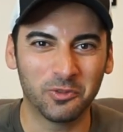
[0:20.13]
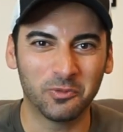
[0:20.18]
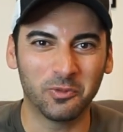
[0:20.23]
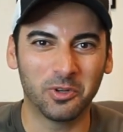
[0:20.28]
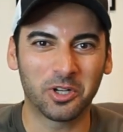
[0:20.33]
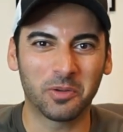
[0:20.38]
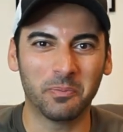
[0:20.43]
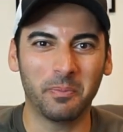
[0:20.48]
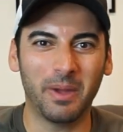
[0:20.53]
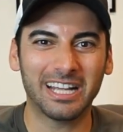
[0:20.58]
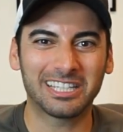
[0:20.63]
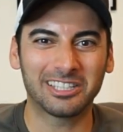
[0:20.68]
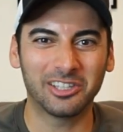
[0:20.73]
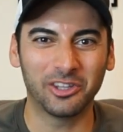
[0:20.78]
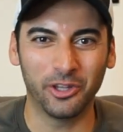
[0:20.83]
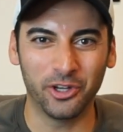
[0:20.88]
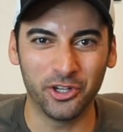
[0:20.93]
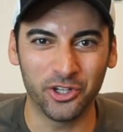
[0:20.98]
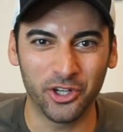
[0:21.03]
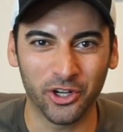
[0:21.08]
welcome back to
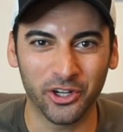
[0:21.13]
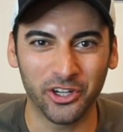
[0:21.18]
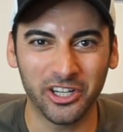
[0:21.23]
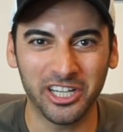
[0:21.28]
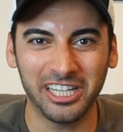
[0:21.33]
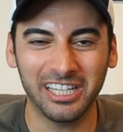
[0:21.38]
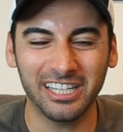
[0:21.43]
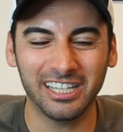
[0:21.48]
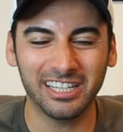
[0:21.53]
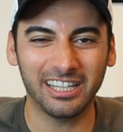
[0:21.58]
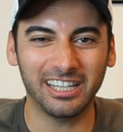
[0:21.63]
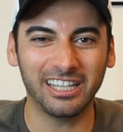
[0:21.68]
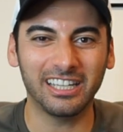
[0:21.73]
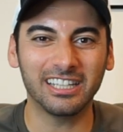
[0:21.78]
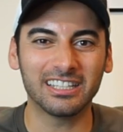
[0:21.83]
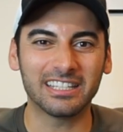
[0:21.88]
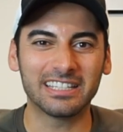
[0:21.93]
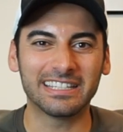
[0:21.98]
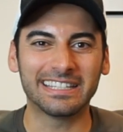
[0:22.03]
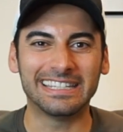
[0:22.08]
the journey.
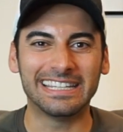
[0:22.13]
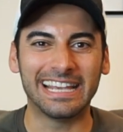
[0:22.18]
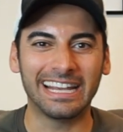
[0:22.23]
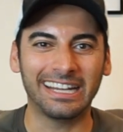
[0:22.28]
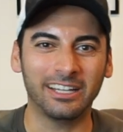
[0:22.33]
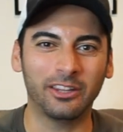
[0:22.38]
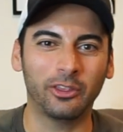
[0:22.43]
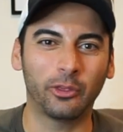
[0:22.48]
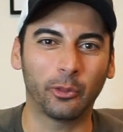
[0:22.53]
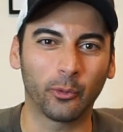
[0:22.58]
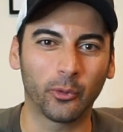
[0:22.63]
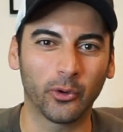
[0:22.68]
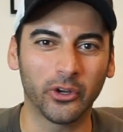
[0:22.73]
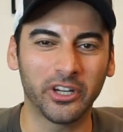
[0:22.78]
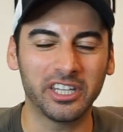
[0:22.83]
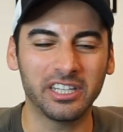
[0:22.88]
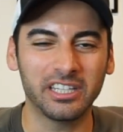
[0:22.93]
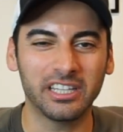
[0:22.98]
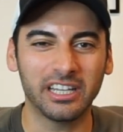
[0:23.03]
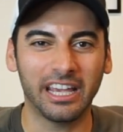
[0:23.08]
It's day
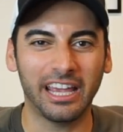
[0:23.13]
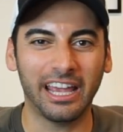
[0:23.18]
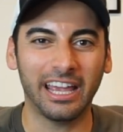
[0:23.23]
three